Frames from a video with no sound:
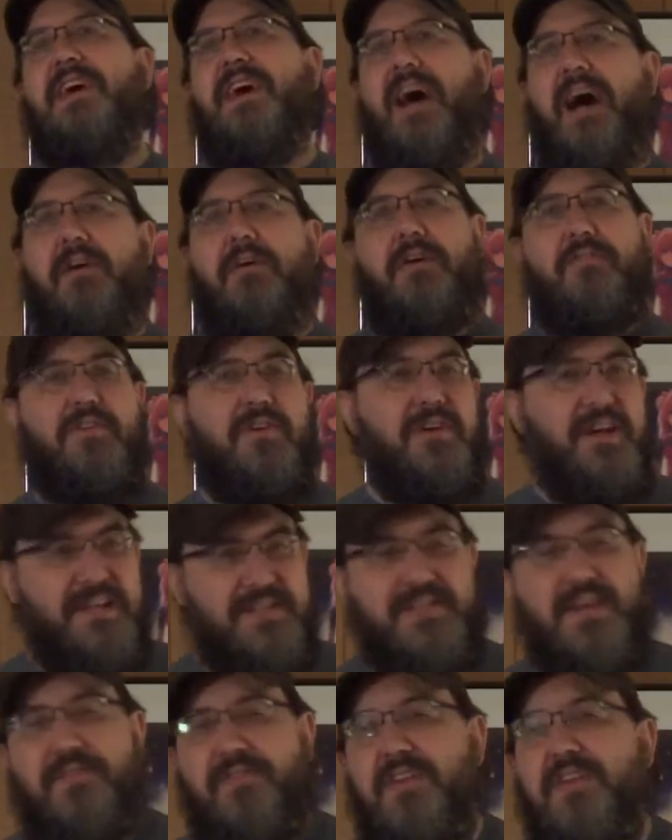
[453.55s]
However,
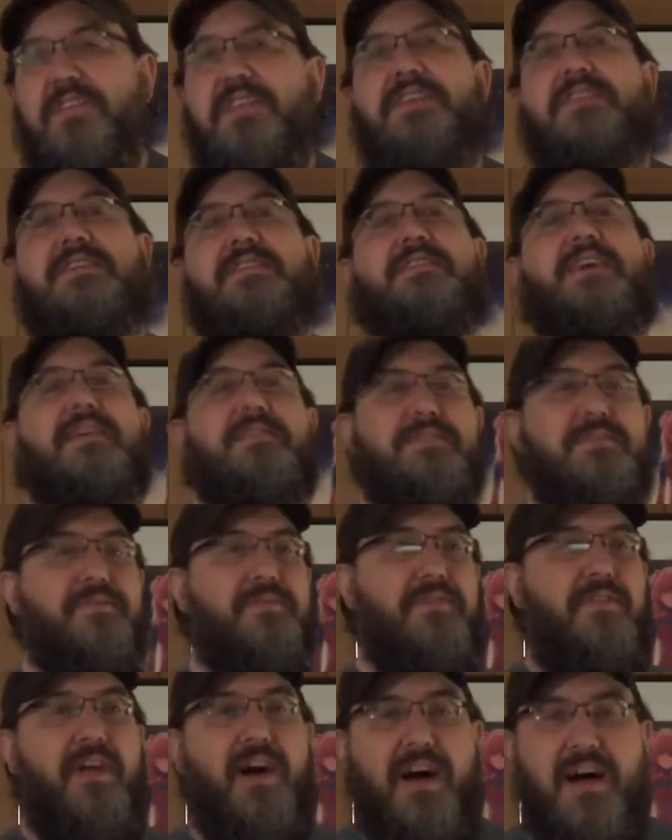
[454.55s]
it definitely does have some
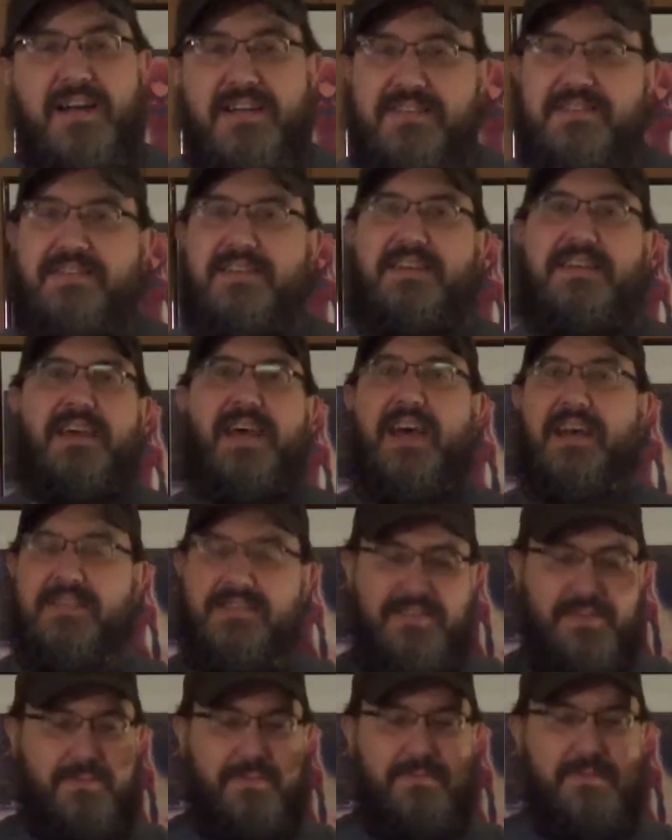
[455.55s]
flaws. It
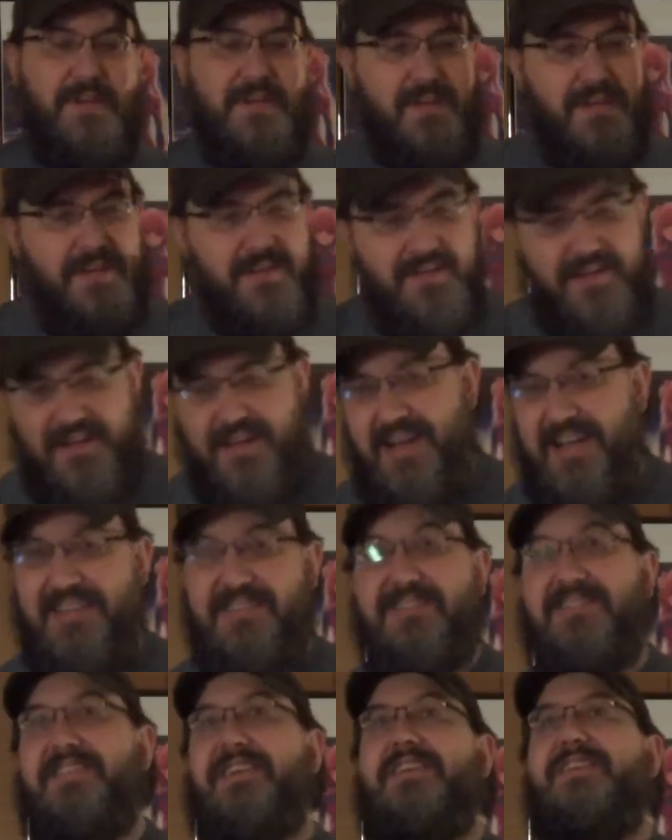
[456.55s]
has some
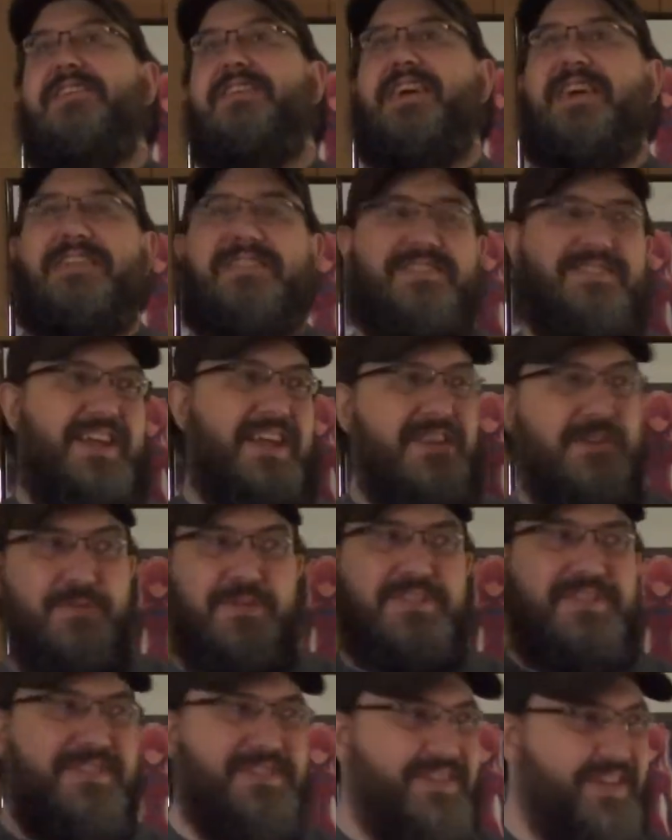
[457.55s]

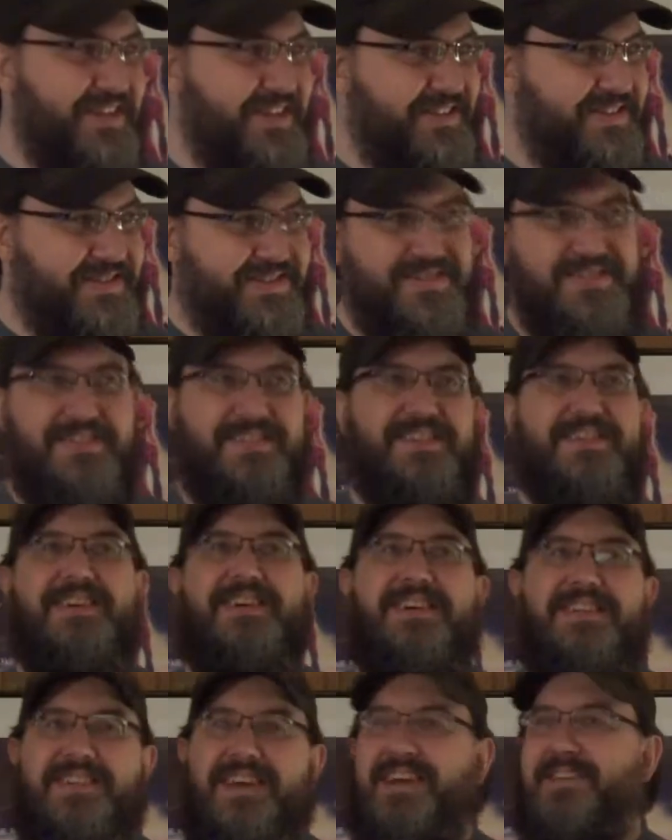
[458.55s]
extenuous scenes
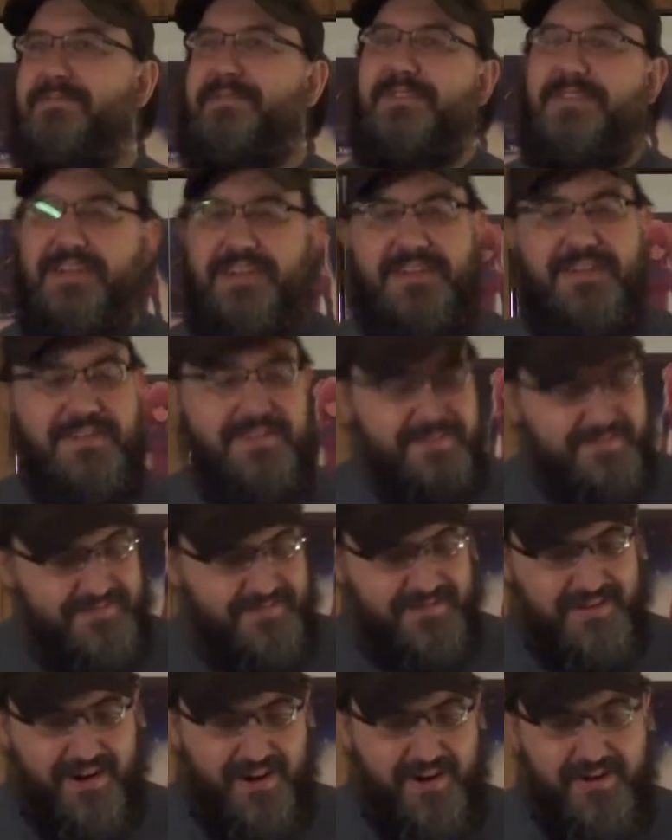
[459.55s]
that really
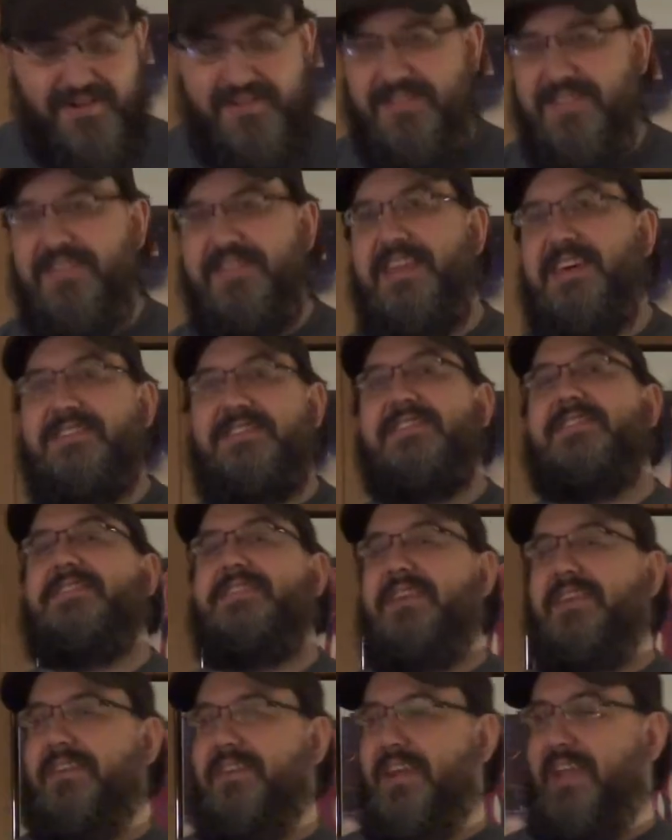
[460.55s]
aren't
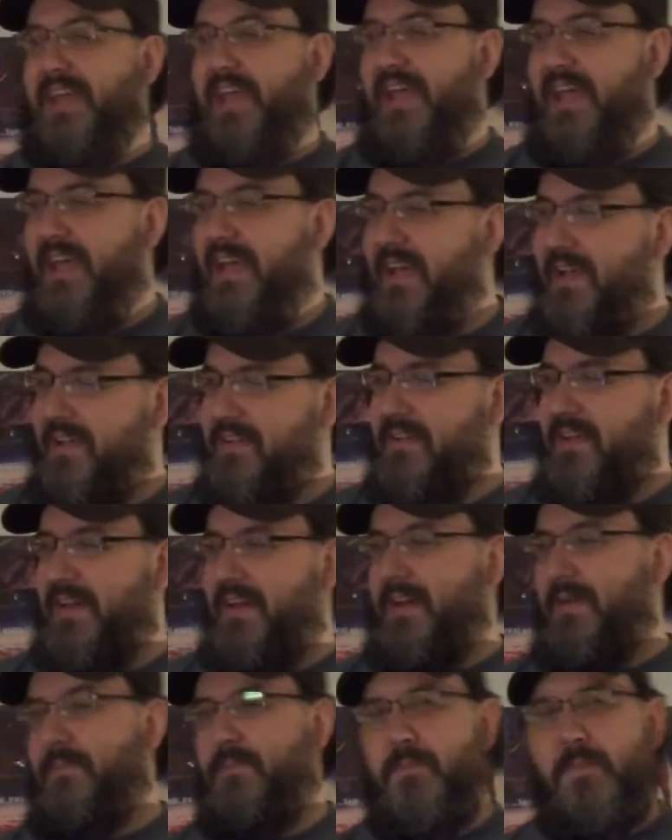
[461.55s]
necessary. And
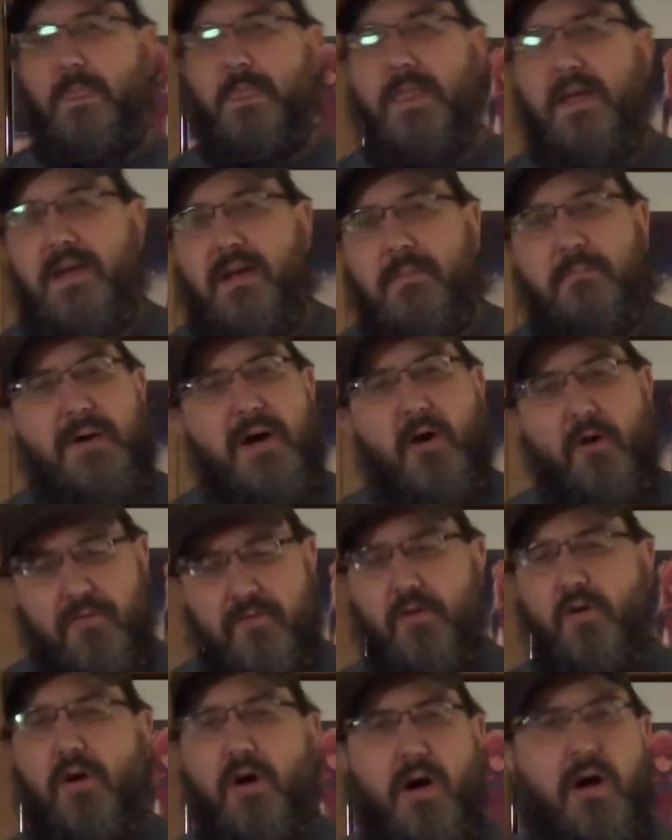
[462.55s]
but
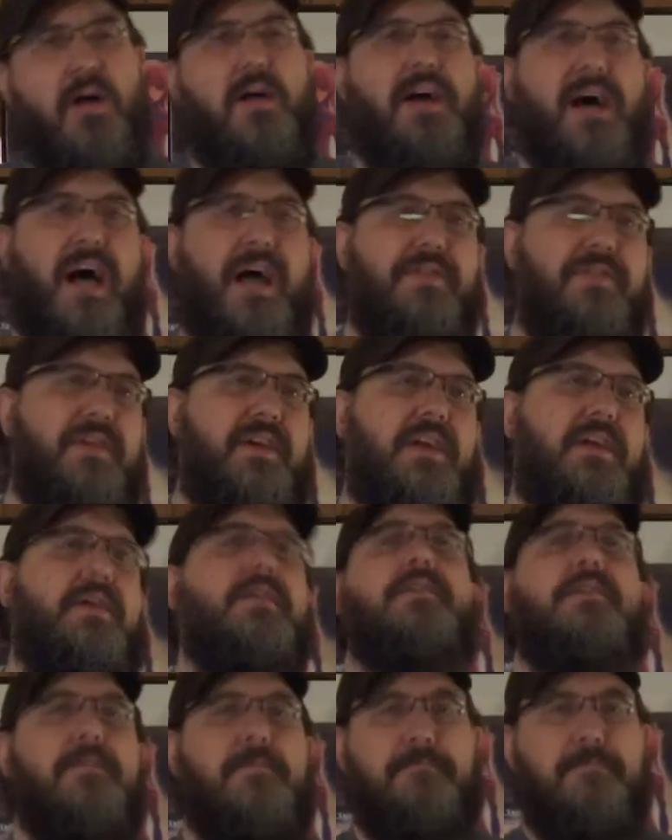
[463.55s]
overall, I
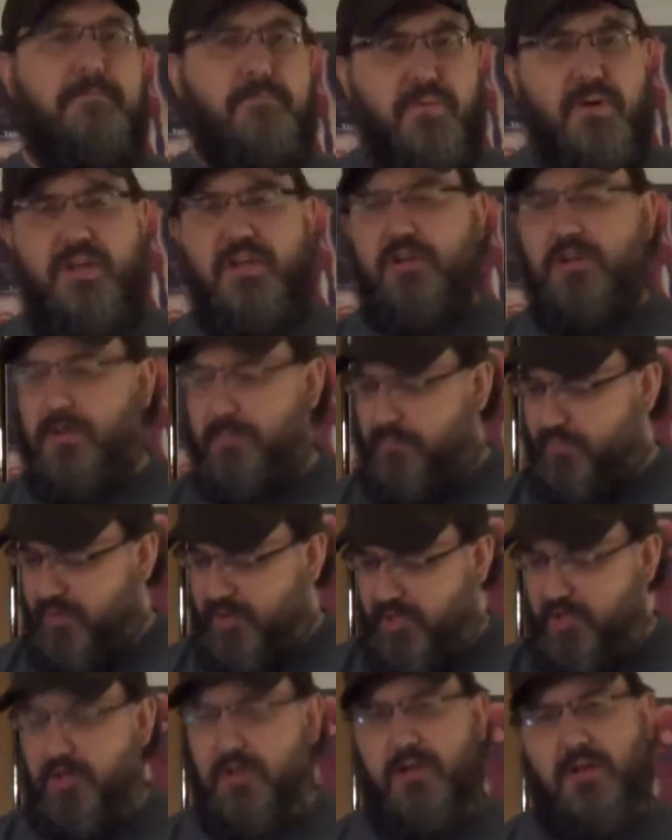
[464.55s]
think pretty good,
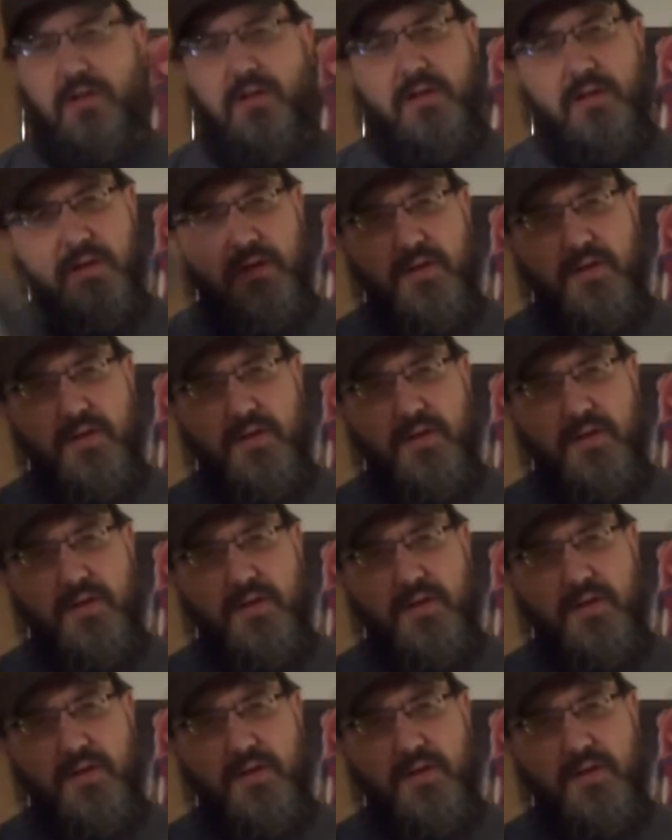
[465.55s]
pretty good.